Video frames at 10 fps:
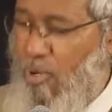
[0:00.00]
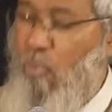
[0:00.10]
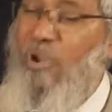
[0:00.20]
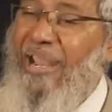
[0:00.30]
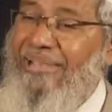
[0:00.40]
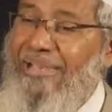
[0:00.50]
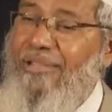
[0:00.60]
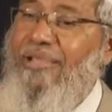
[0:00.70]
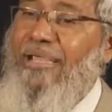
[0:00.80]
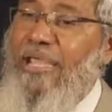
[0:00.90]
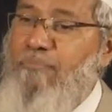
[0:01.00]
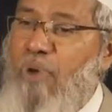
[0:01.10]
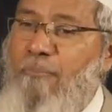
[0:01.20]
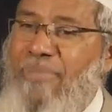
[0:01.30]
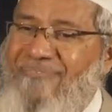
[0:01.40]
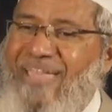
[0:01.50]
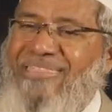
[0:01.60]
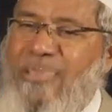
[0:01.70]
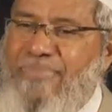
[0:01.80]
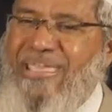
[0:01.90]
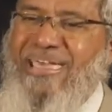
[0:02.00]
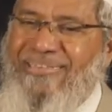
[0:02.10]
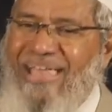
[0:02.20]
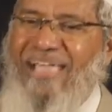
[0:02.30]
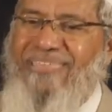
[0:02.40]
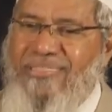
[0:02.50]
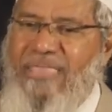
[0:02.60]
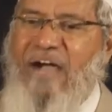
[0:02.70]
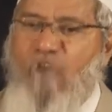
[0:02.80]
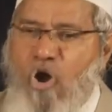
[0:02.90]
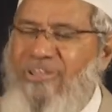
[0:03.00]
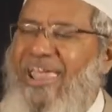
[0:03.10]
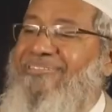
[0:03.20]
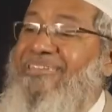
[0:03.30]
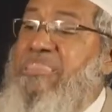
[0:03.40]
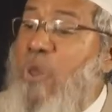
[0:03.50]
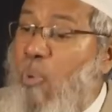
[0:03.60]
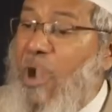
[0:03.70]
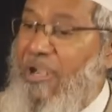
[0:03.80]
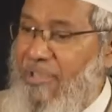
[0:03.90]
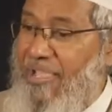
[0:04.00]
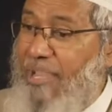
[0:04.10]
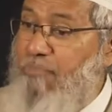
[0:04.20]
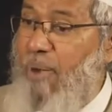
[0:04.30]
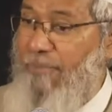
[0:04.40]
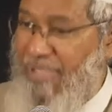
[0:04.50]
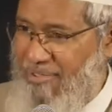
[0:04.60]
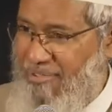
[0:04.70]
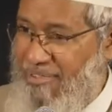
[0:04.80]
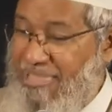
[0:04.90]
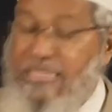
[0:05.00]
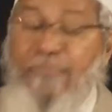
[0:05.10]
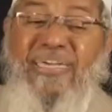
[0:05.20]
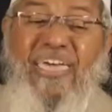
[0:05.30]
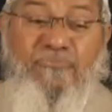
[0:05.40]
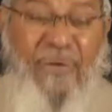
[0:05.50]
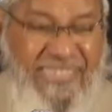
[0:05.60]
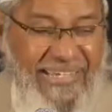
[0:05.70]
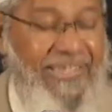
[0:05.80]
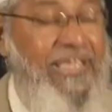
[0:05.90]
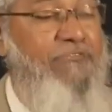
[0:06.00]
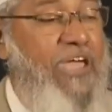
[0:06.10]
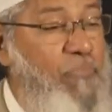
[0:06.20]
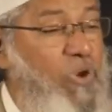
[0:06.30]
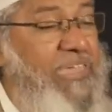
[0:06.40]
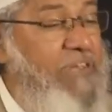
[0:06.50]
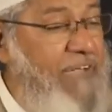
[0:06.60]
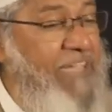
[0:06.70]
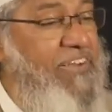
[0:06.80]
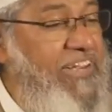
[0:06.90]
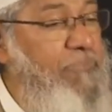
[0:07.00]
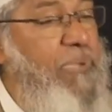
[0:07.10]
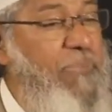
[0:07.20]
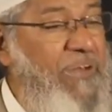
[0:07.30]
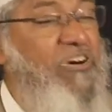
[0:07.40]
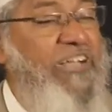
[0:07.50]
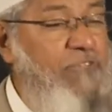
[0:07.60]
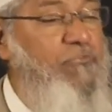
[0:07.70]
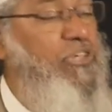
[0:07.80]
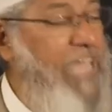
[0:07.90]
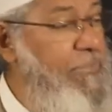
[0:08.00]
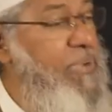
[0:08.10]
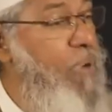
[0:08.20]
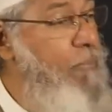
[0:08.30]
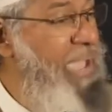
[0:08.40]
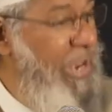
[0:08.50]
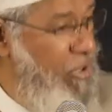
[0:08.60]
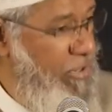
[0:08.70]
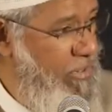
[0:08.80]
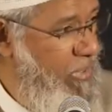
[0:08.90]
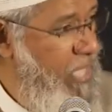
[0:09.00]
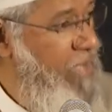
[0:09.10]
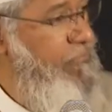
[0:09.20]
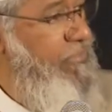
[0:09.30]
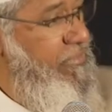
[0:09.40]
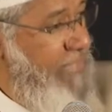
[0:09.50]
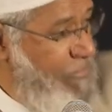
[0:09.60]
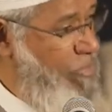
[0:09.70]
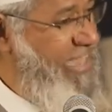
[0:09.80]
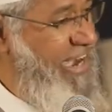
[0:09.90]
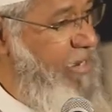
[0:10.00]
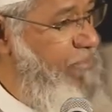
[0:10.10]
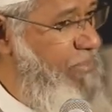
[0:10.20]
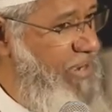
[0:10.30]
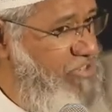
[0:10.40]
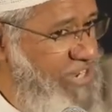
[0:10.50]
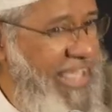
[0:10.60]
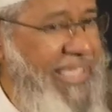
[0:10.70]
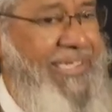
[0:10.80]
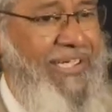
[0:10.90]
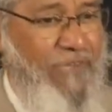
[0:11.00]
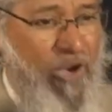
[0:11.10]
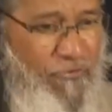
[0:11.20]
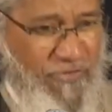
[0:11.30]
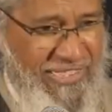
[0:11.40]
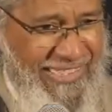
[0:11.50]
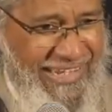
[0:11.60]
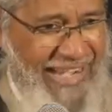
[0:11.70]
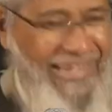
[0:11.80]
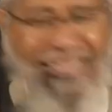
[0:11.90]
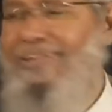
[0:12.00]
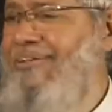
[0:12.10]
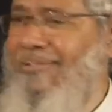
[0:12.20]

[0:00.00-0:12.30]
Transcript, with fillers: What I did in Bombay, we had the biggest, largest dawa organization in the world in Bombay. The biggest budget. We had more than 500 people working full time in Bombay alone then more than 100 people in Chennai. We had offices in London.